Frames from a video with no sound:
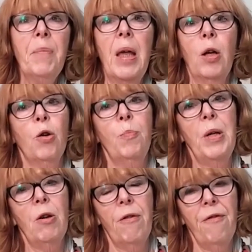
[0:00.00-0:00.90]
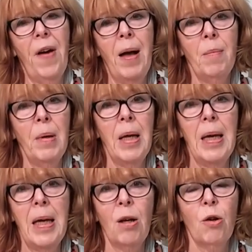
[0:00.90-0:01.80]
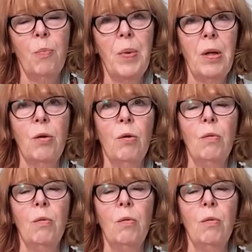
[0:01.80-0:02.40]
it could be your family, it could be